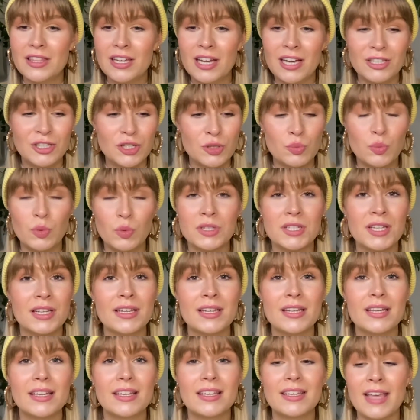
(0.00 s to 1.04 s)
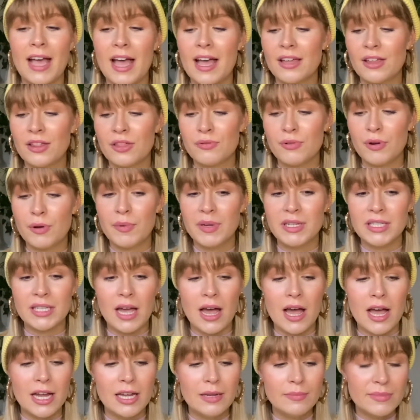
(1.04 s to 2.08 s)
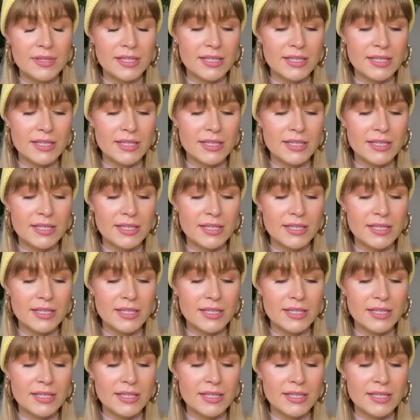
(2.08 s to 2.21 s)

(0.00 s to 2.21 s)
that I just wasn't getting through in time.